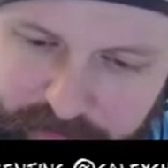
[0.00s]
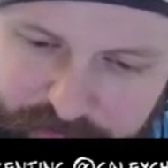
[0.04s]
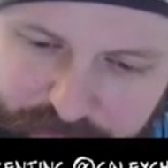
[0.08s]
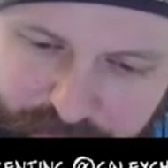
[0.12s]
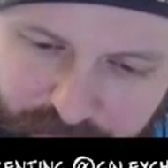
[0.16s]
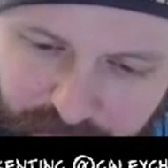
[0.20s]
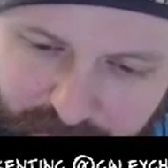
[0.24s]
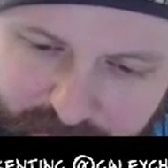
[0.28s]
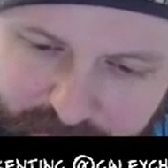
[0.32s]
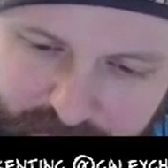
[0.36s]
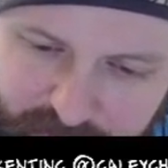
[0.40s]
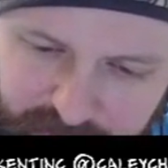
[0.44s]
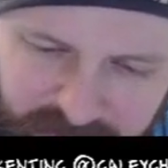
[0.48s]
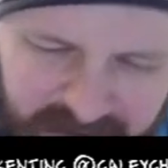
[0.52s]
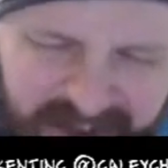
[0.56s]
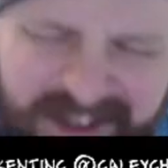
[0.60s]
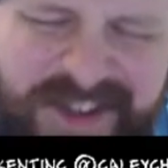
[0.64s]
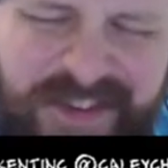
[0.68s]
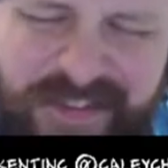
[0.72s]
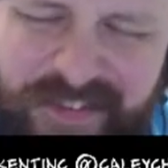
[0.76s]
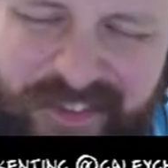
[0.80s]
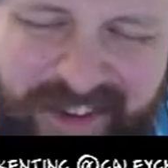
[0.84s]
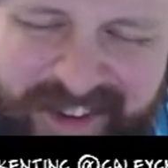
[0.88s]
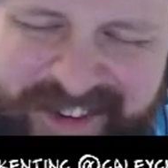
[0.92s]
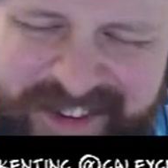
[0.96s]
That's fine.
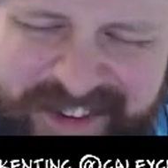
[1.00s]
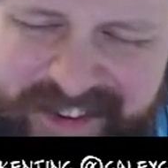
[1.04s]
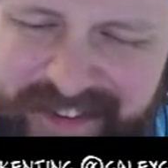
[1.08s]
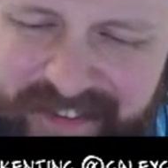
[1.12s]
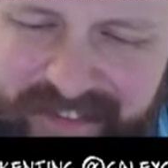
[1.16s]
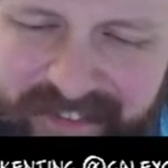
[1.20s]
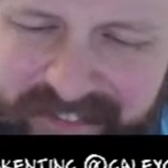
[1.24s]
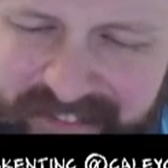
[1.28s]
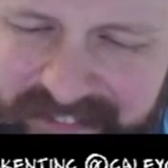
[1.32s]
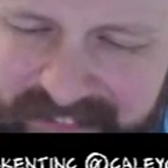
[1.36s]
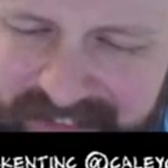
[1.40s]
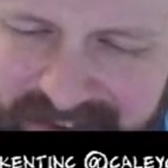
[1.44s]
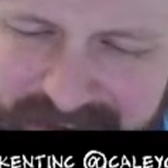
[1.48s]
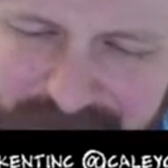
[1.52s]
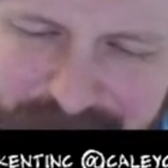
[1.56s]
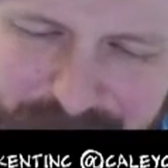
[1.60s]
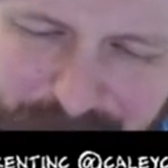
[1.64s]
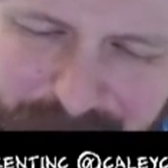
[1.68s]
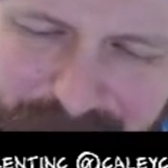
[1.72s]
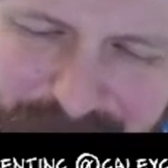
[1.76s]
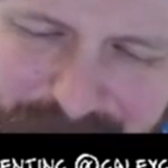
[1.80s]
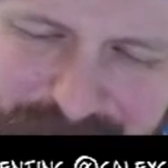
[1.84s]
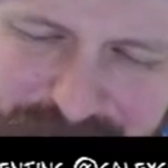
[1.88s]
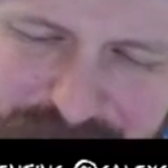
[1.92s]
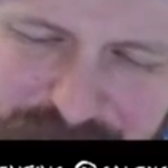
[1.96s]
That's fine, you know.
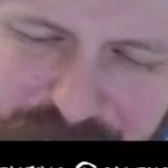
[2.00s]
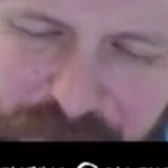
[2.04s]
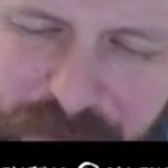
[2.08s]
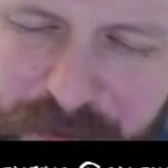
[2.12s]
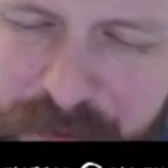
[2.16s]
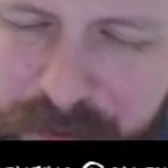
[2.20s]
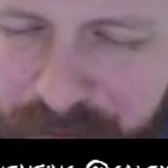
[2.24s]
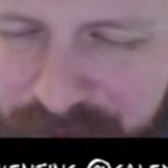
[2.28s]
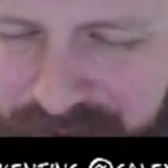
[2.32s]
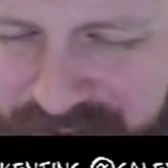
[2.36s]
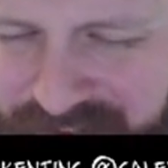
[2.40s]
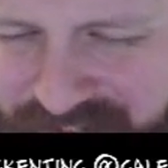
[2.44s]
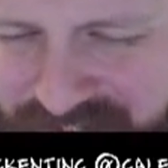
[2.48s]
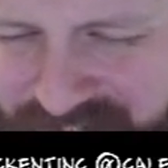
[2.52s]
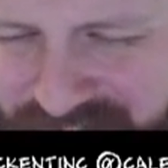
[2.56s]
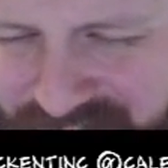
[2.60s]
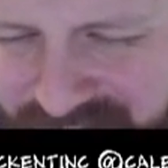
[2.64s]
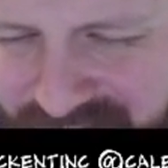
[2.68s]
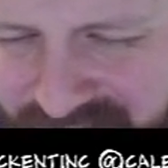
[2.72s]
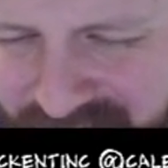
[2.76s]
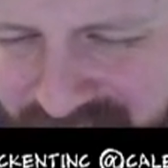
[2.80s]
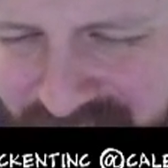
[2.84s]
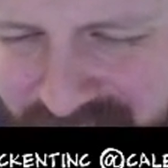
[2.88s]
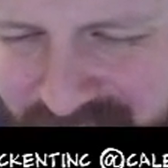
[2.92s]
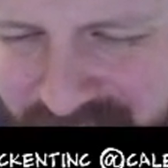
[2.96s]
Mario has cool coins.
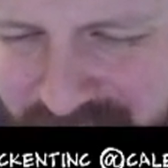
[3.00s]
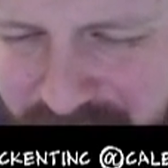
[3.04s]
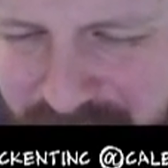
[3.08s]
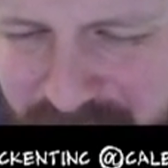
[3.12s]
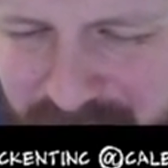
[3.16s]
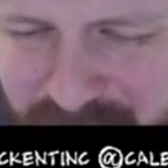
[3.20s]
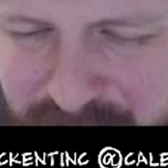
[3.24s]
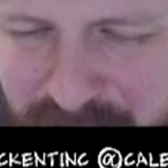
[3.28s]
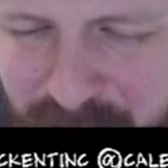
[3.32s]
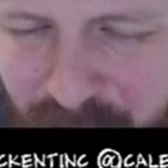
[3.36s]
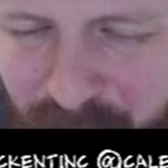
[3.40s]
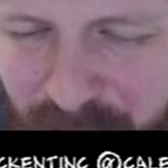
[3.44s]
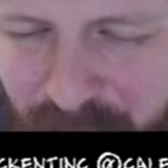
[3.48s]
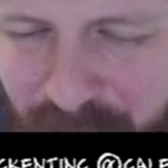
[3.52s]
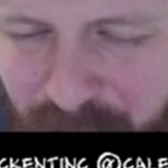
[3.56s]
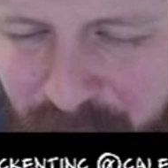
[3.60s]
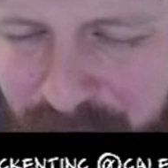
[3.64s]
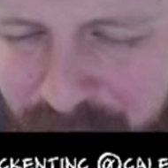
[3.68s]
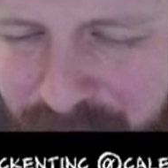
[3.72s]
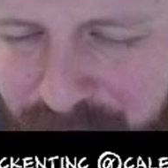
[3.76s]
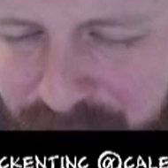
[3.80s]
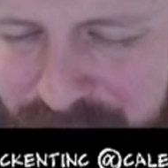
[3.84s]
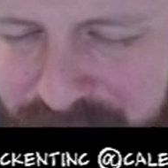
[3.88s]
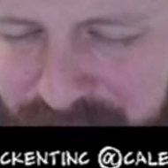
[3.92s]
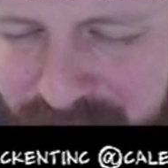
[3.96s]
We can borrow
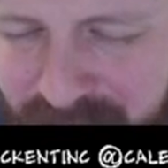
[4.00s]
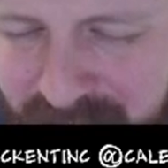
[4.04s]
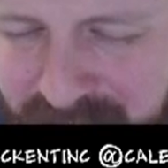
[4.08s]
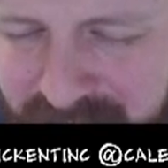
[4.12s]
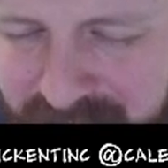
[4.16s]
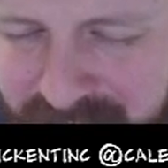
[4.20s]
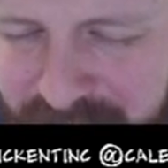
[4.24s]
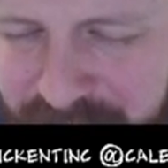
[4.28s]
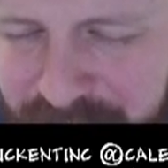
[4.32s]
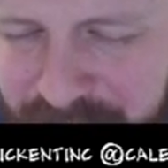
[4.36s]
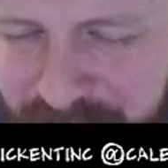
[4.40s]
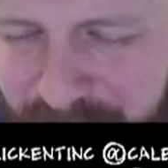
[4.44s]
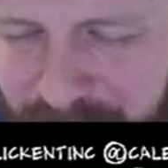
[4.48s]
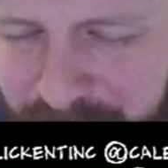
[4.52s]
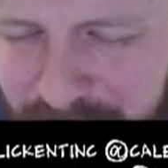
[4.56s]
their styling.